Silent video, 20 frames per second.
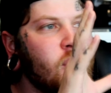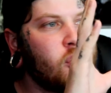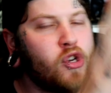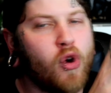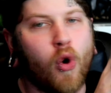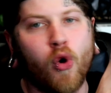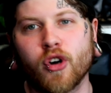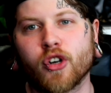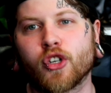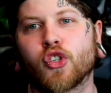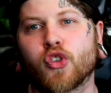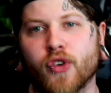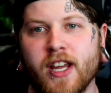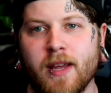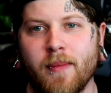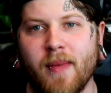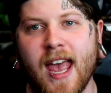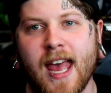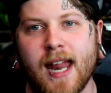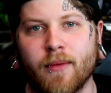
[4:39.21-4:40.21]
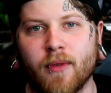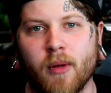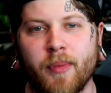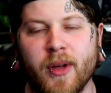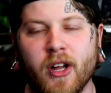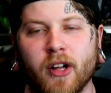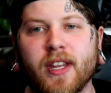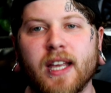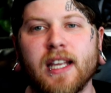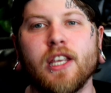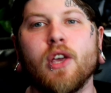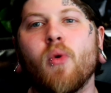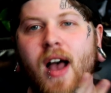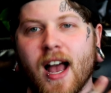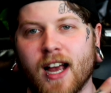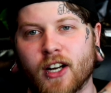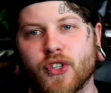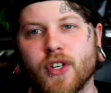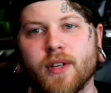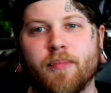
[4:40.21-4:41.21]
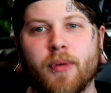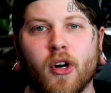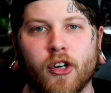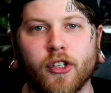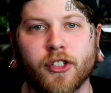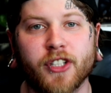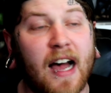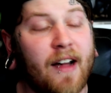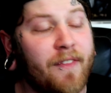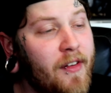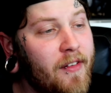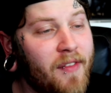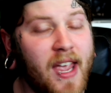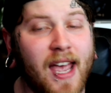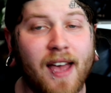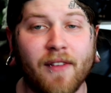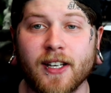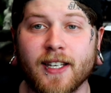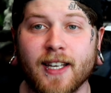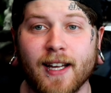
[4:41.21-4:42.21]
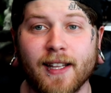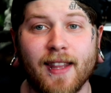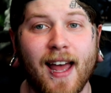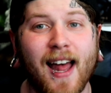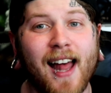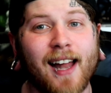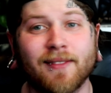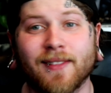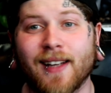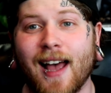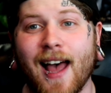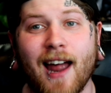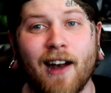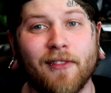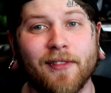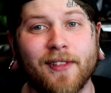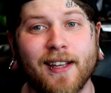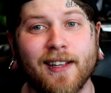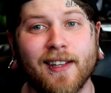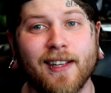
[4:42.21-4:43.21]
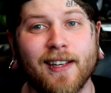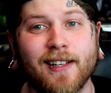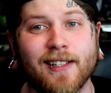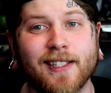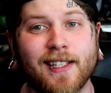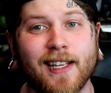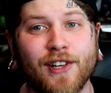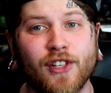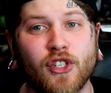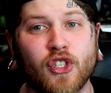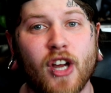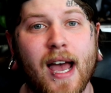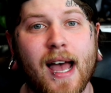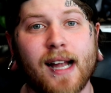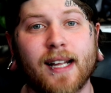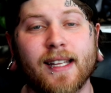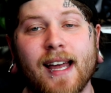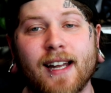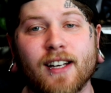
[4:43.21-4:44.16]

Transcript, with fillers: your dream animal build that you actually pulled off, if you haven't done that, I don't think you can say jack.